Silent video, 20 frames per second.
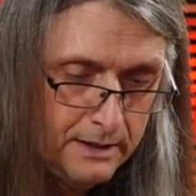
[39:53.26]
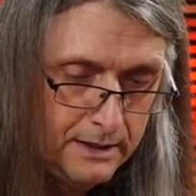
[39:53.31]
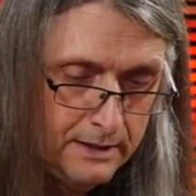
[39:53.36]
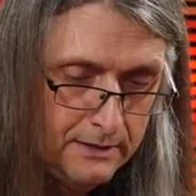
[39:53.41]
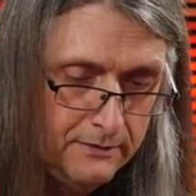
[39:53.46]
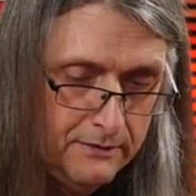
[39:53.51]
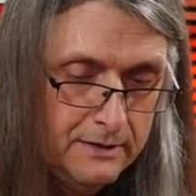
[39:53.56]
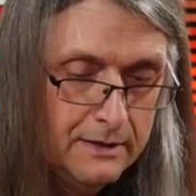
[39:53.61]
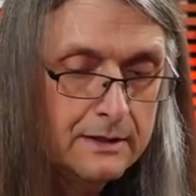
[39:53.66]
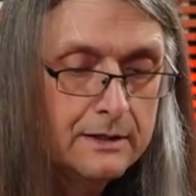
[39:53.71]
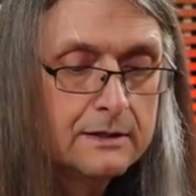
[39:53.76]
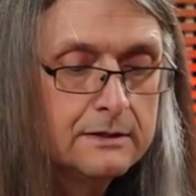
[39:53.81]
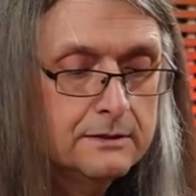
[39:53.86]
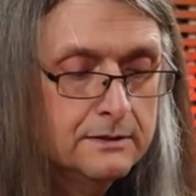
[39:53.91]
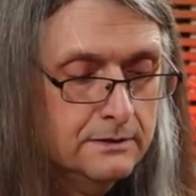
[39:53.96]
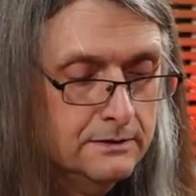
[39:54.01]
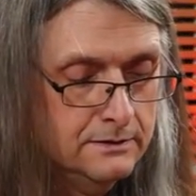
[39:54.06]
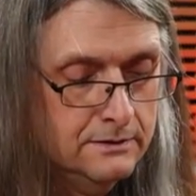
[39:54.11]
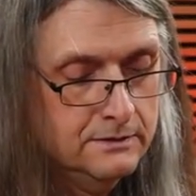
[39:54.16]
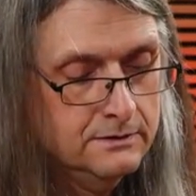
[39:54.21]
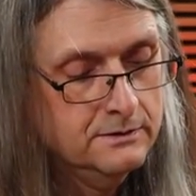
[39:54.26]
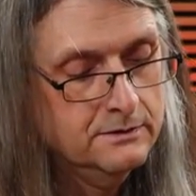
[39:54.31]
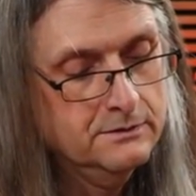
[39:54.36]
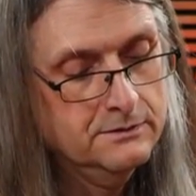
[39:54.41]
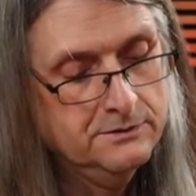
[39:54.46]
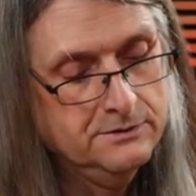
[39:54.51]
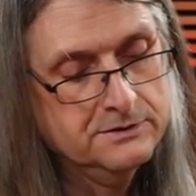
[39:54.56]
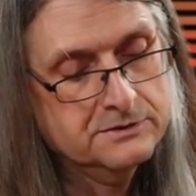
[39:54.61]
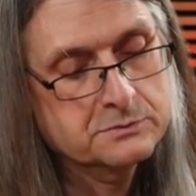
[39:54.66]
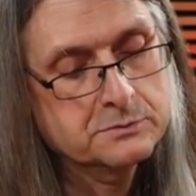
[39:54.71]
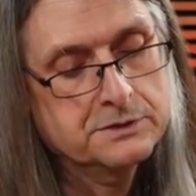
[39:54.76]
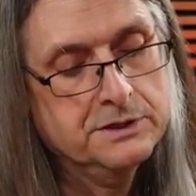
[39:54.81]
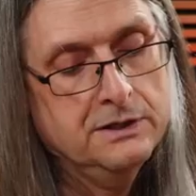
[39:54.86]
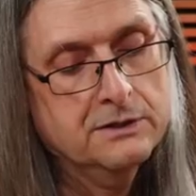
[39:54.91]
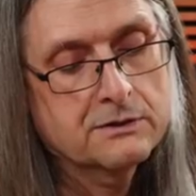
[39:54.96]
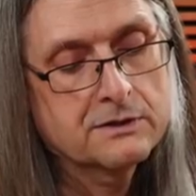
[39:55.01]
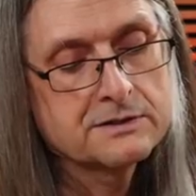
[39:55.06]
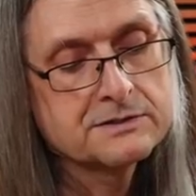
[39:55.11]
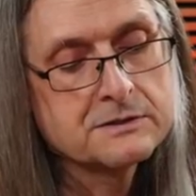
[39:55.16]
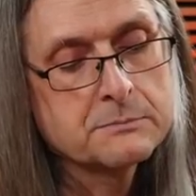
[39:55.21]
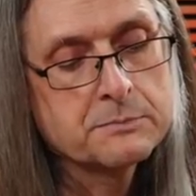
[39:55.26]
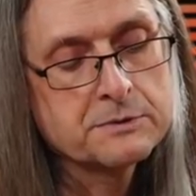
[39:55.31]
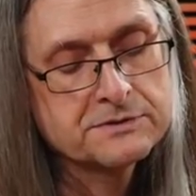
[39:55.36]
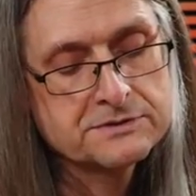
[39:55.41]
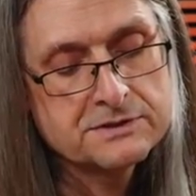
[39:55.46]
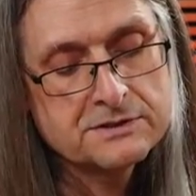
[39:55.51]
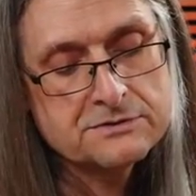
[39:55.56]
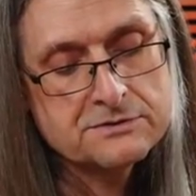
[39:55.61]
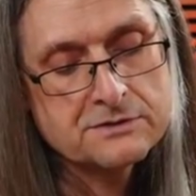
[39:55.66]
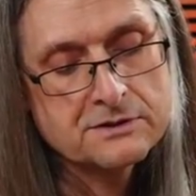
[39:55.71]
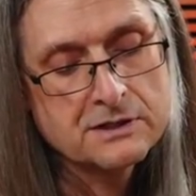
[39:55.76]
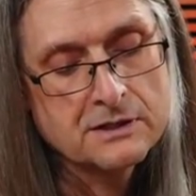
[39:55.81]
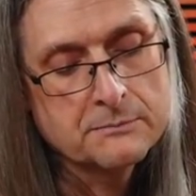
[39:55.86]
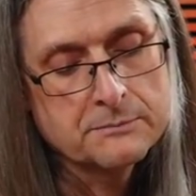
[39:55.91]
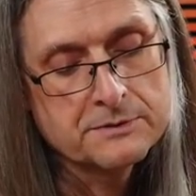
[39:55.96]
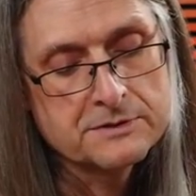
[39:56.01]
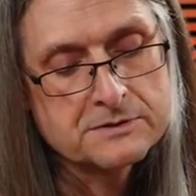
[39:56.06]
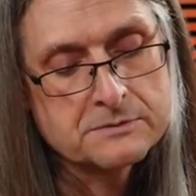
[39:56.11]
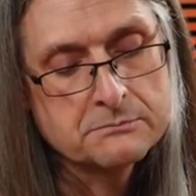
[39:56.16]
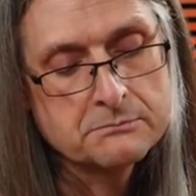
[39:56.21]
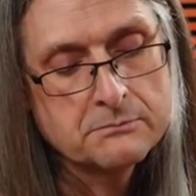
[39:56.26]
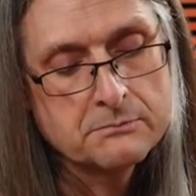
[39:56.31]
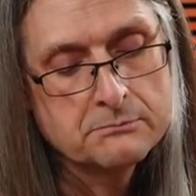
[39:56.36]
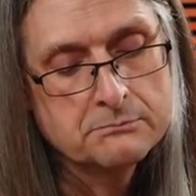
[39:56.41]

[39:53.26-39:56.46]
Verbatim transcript: And then this one here is the precision compass.